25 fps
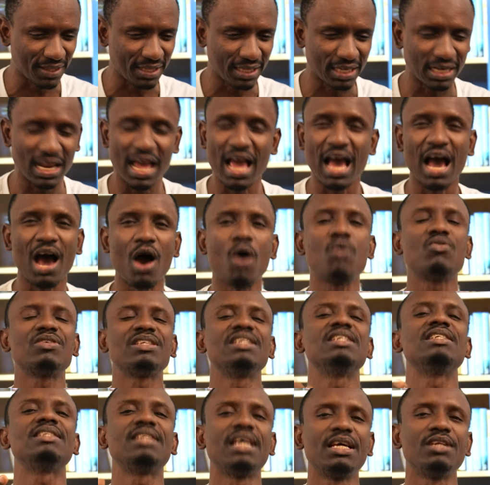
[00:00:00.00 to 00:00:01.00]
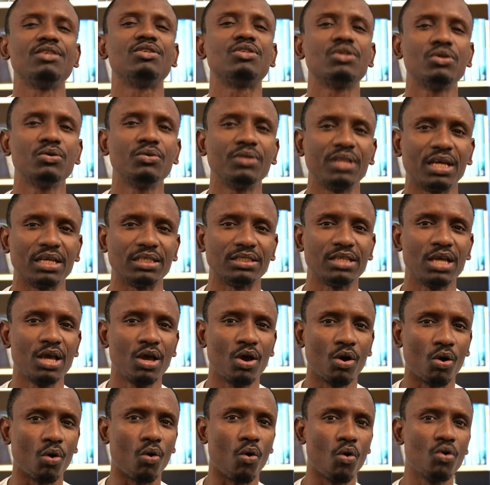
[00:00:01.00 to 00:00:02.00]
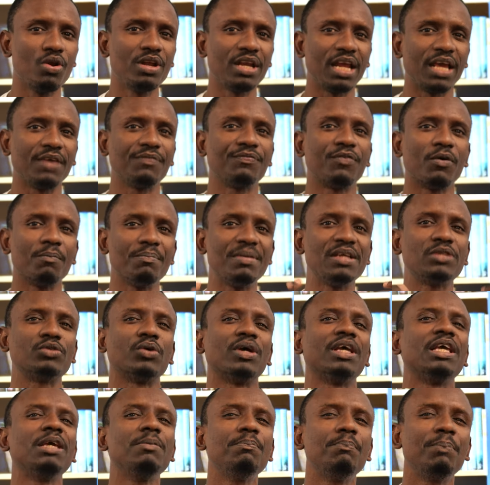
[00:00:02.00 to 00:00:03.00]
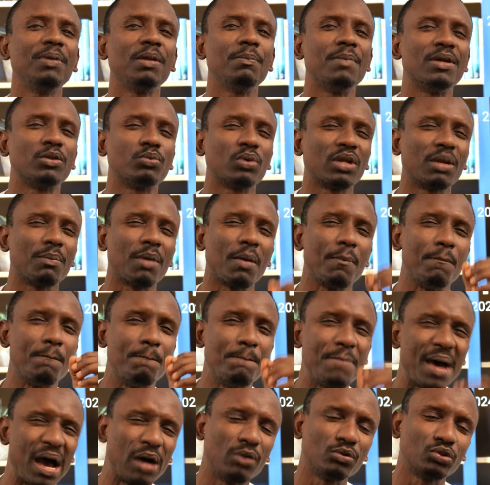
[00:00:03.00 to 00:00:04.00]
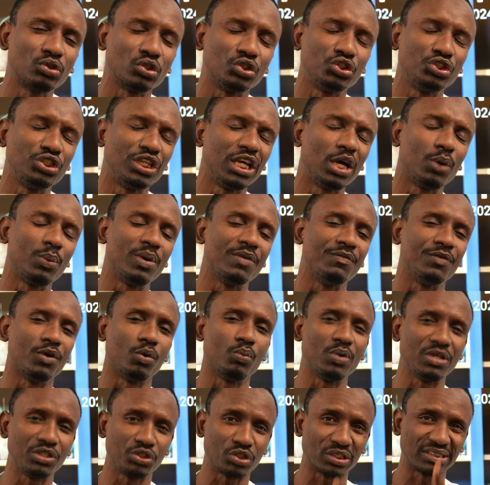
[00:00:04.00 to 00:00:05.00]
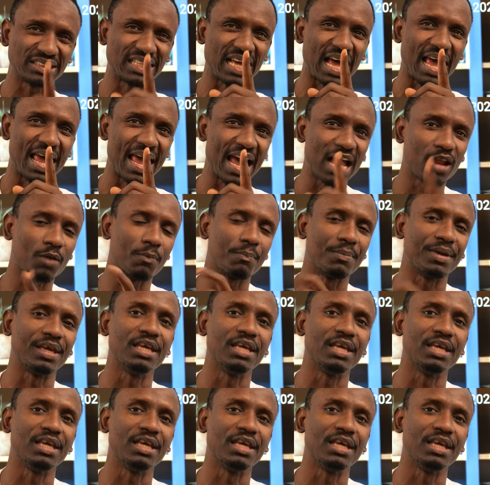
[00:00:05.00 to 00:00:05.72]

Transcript: thinking, how did they do this? Only for me to implement what I'm about to share with you, which just helped